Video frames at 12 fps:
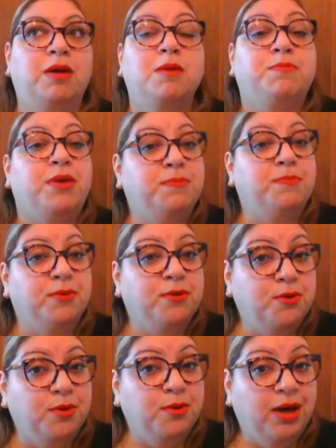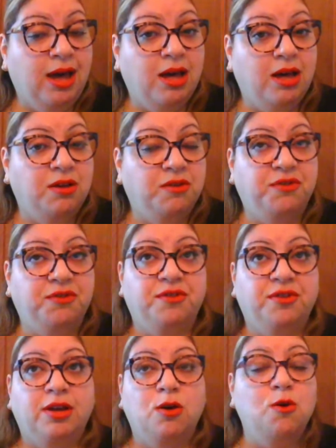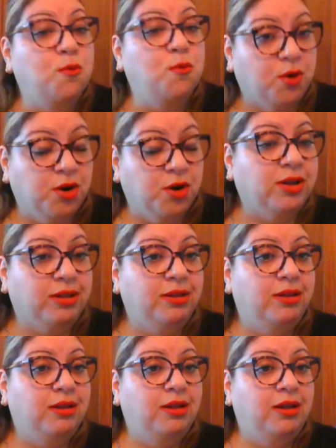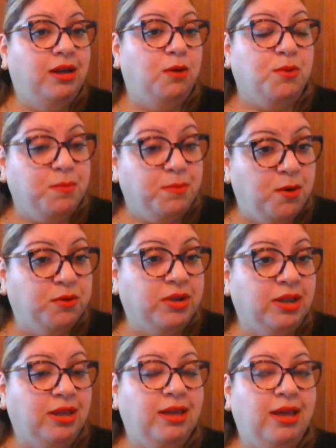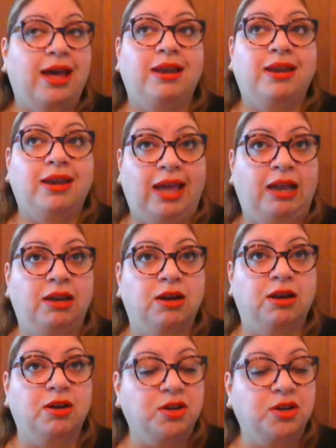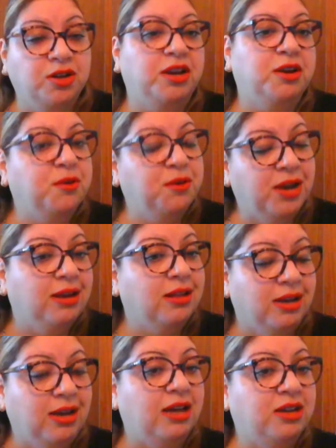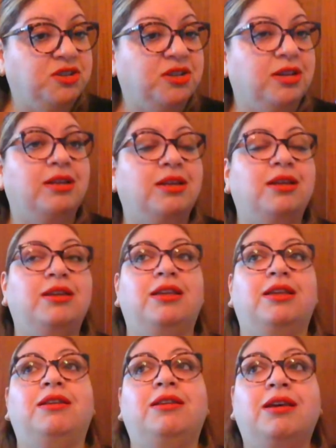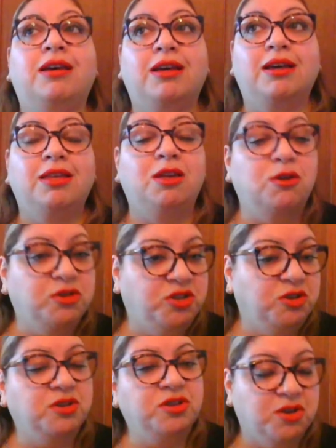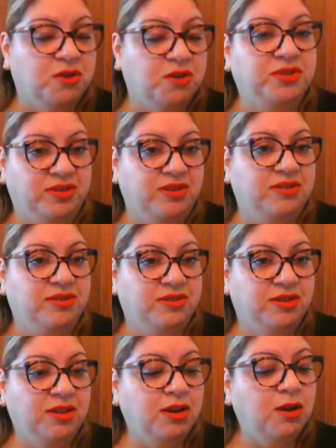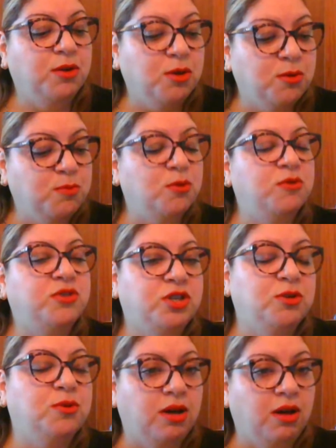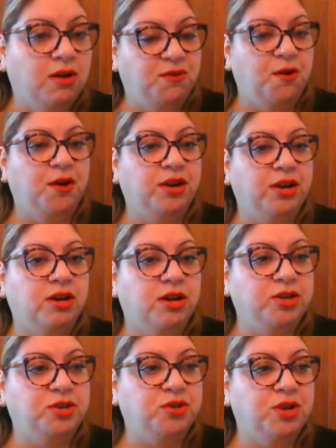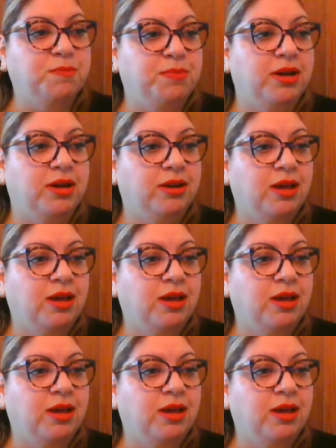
People who work remotely and need good internet connection and certain services. You move to a foreign country, but